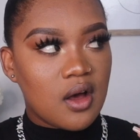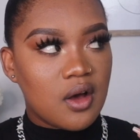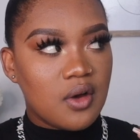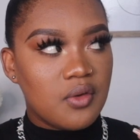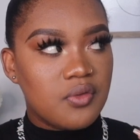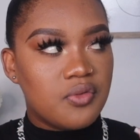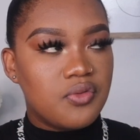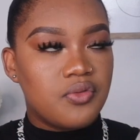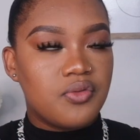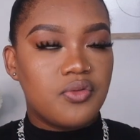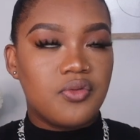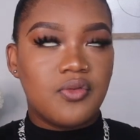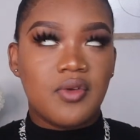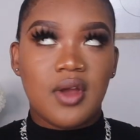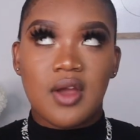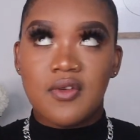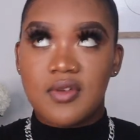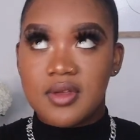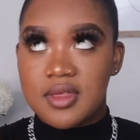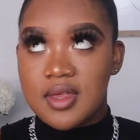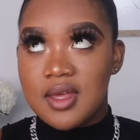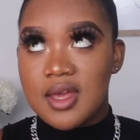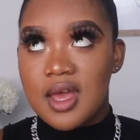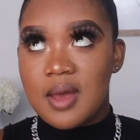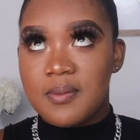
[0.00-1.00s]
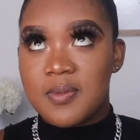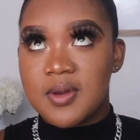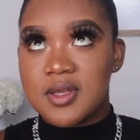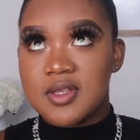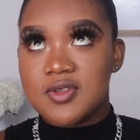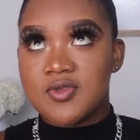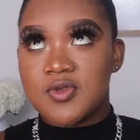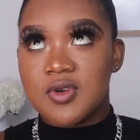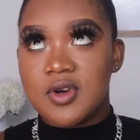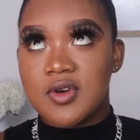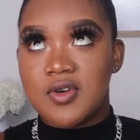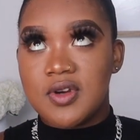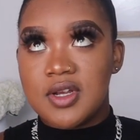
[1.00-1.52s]
of everything happens
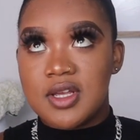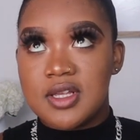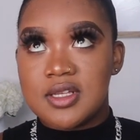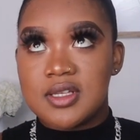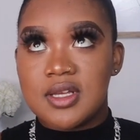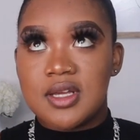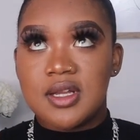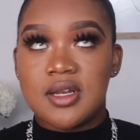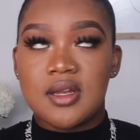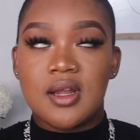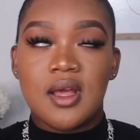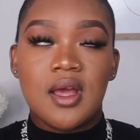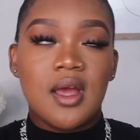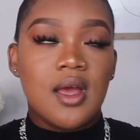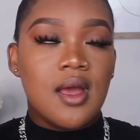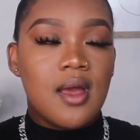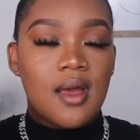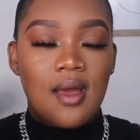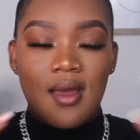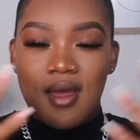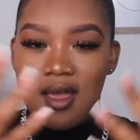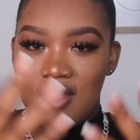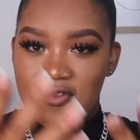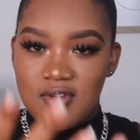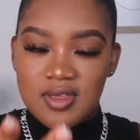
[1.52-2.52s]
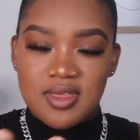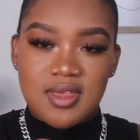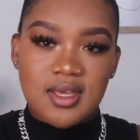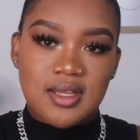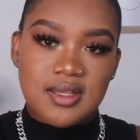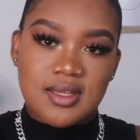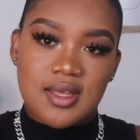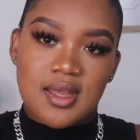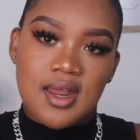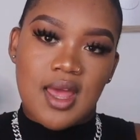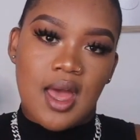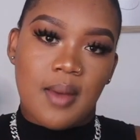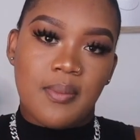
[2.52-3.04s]
for a reason, everything
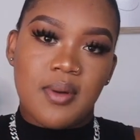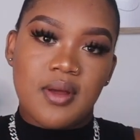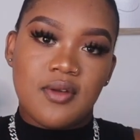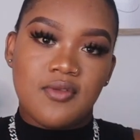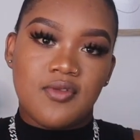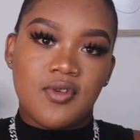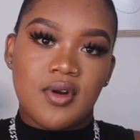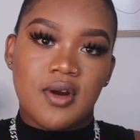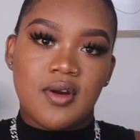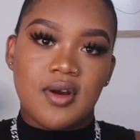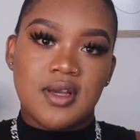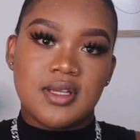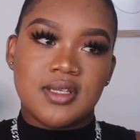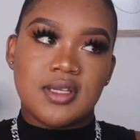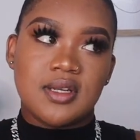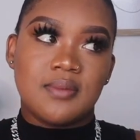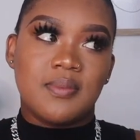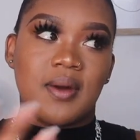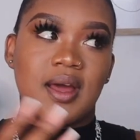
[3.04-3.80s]
did happen for a reason.